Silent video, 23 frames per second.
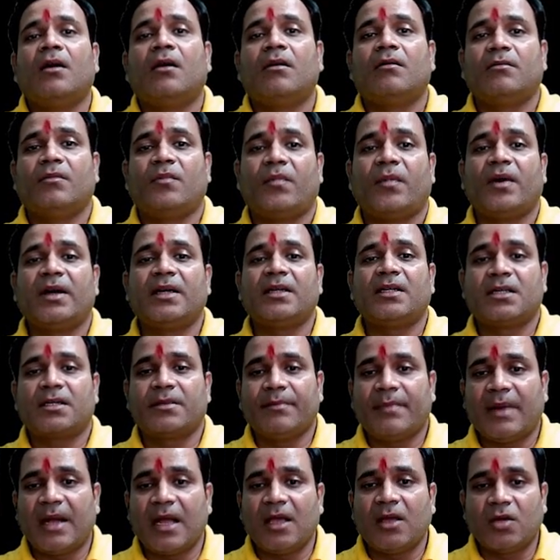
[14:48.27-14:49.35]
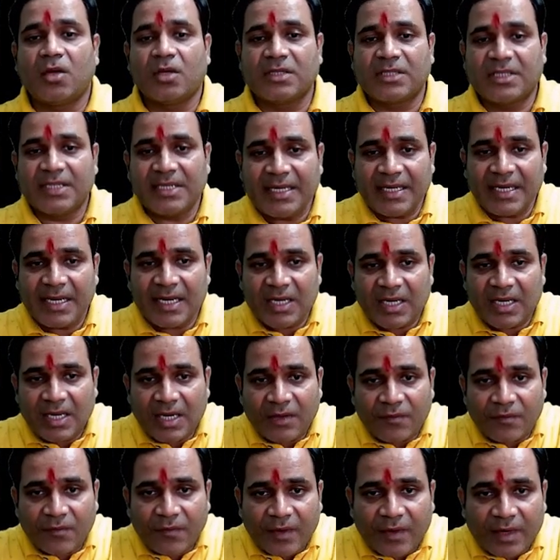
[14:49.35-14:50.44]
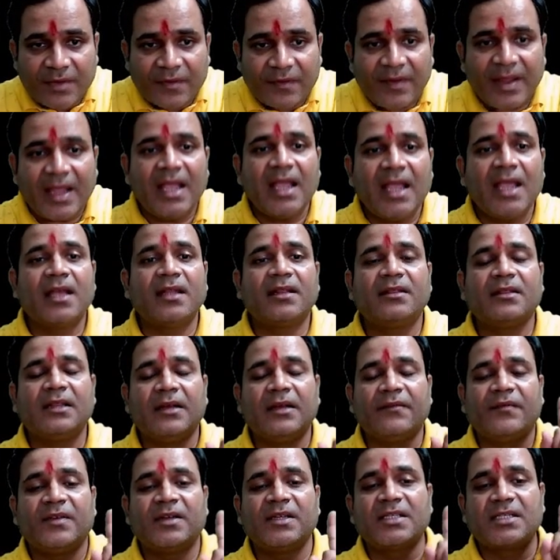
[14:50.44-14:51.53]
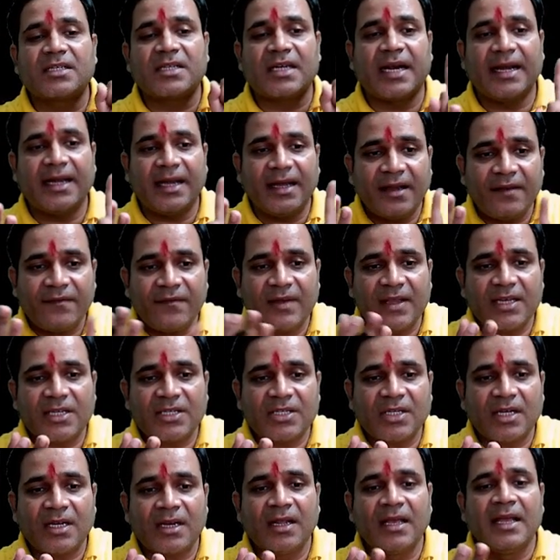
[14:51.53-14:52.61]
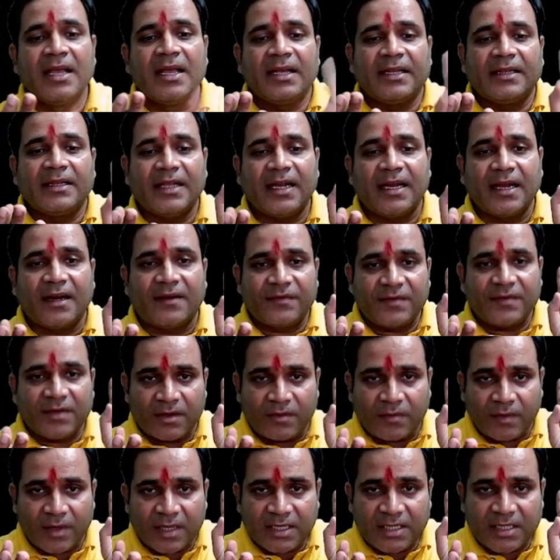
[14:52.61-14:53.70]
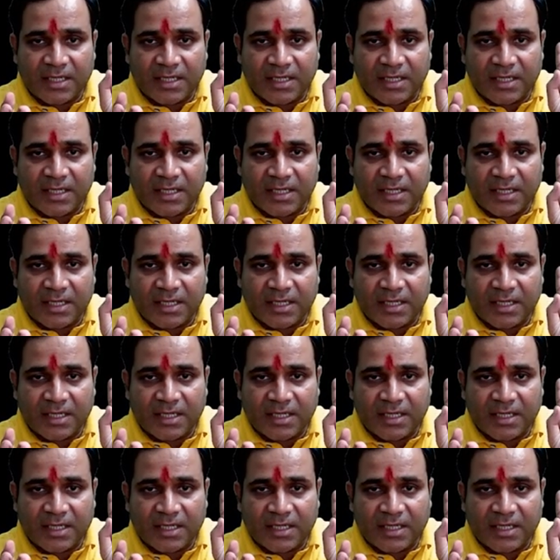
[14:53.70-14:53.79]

what biology in what way? The first identification, then after what